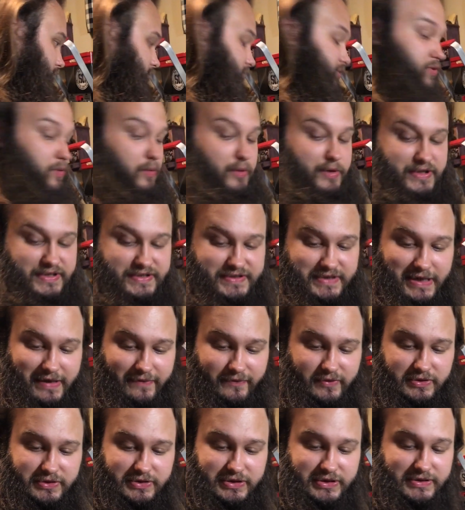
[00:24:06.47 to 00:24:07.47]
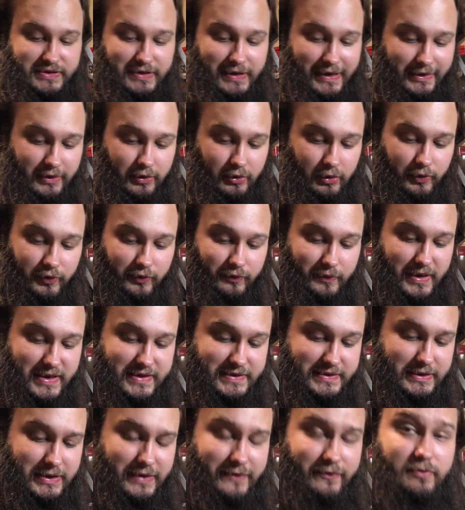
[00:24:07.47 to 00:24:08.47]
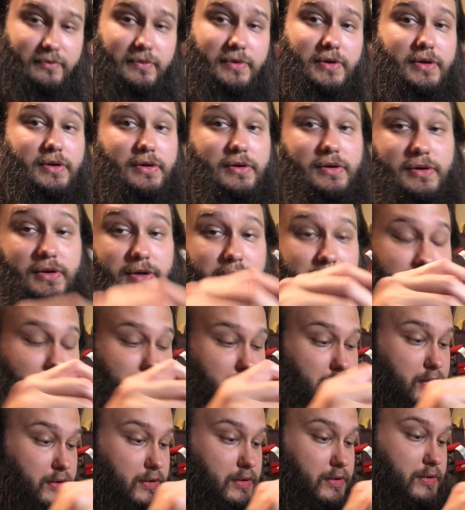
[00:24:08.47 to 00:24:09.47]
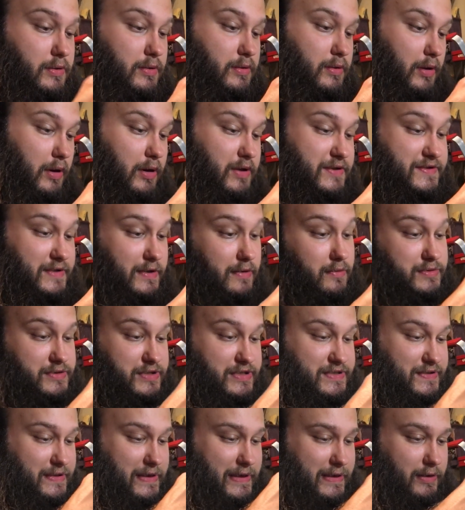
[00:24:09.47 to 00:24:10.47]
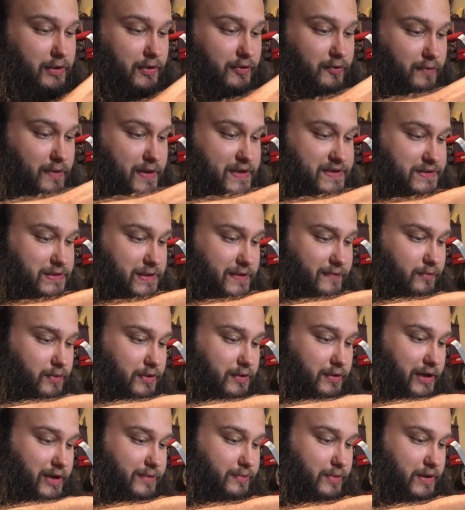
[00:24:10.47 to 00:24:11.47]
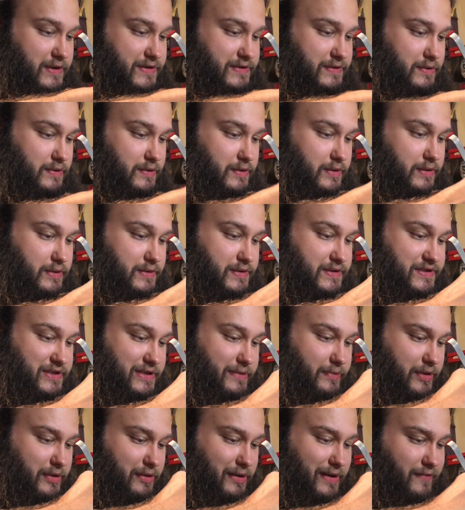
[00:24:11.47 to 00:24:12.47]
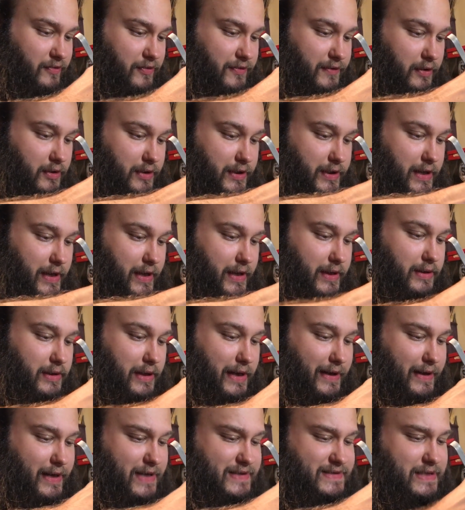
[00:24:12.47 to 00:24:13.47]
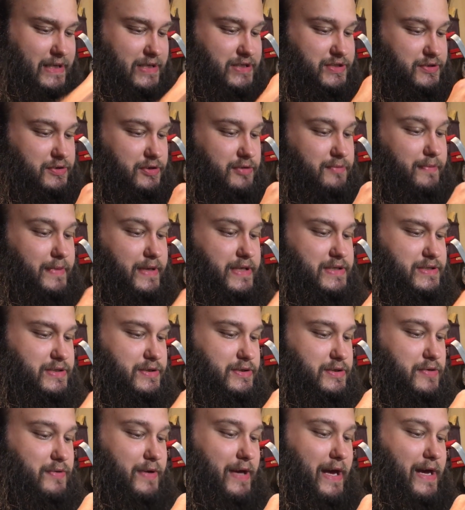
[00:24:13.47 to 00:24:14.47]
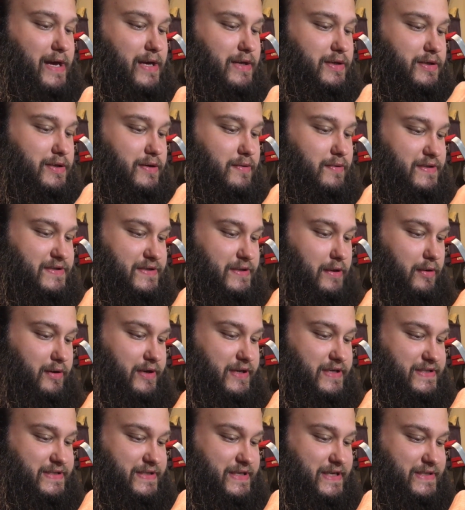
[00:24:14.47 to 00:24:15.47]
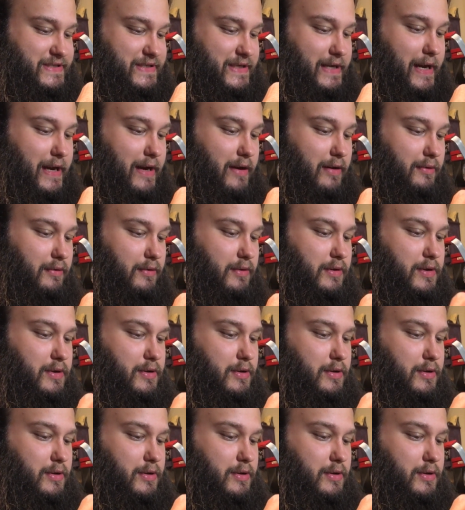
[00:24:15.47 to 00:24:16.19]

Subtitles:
27, just like all the rest of them. Also, just like all the rest of them, Claybuster, CB1138. I guess I should mention you can use 36 cal